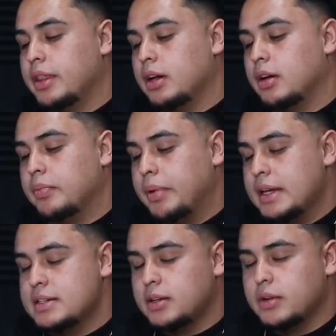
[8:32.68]
of the
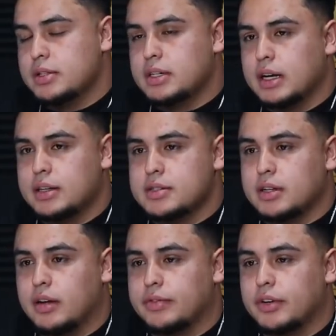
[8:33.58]
basic ones kind of
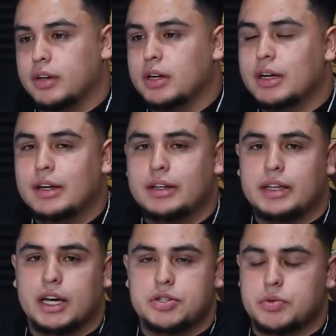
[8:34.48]
just offer
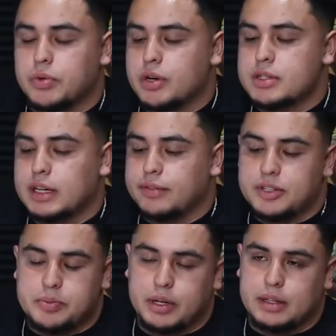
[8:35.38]
cash rewards. Like if
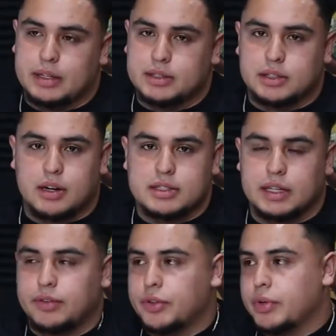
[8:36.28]
you spend $1,000,
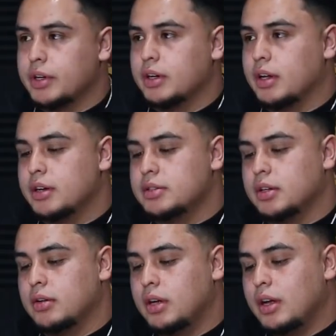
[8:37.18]
they give you $300.
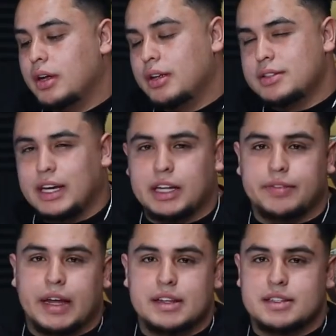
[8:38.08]
So take
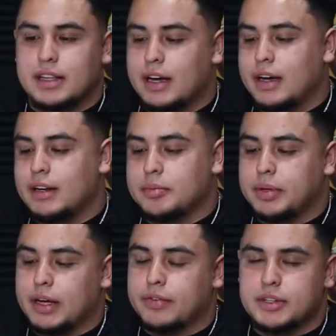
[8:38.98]
advantage of that and
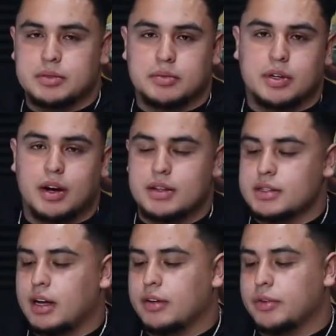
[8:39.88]
apply for some cards
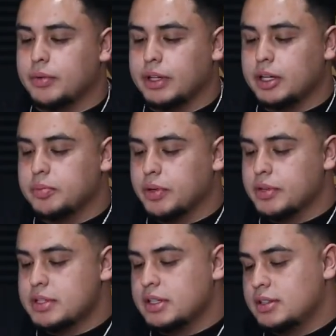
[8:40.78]
that offer really good
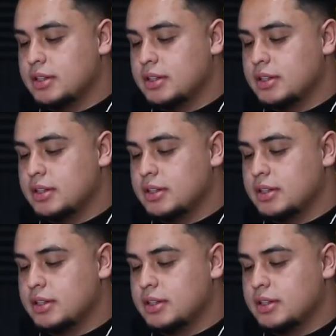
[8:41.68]
bonuses.